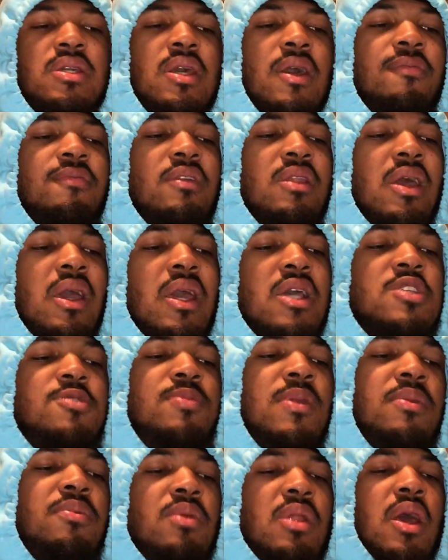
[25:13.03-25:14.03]
And I feel like as
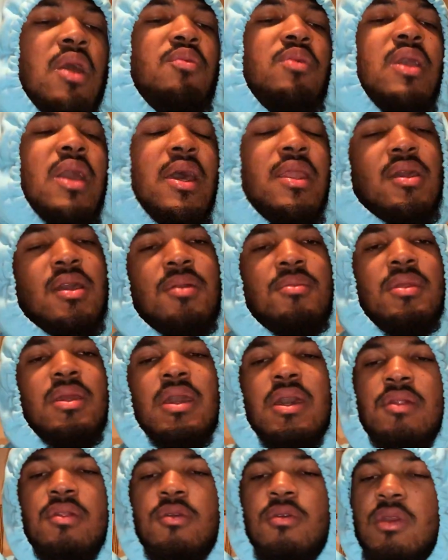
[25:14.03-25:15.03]
people, like, we got to come
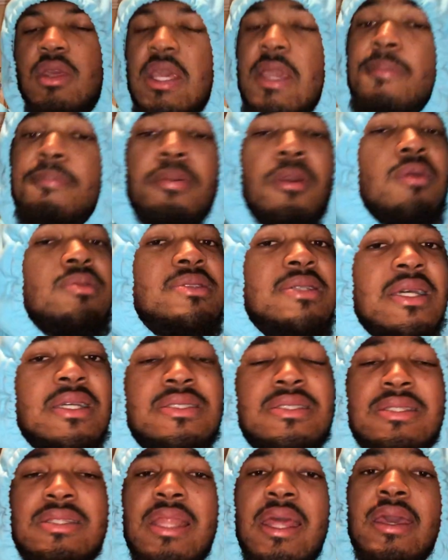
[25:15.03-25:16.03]
together, keep
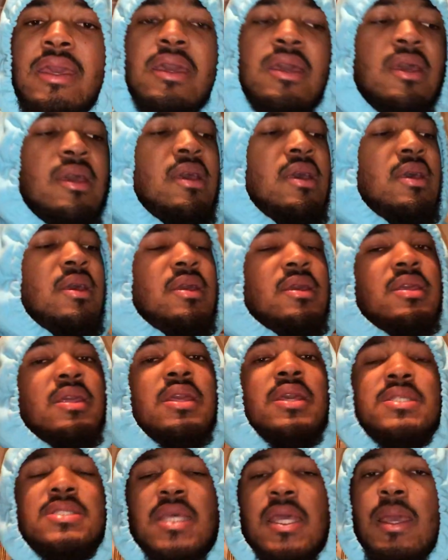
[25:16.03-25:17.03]
protesting, like,
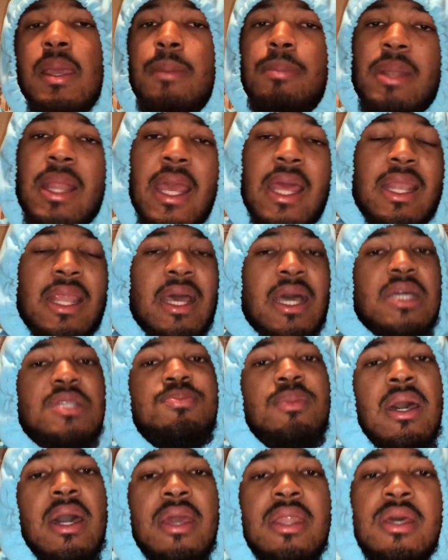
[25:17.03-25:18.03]
keep saying Black Lives
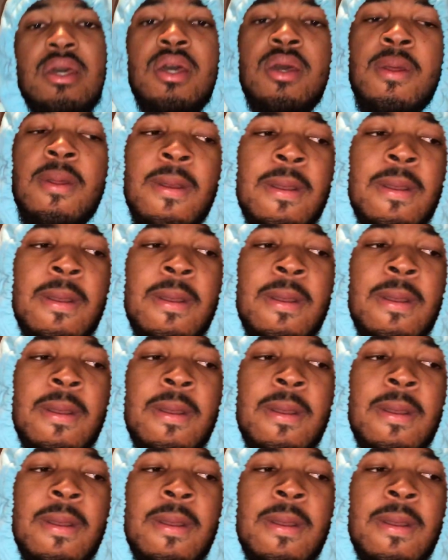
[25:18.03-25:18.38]
Matter,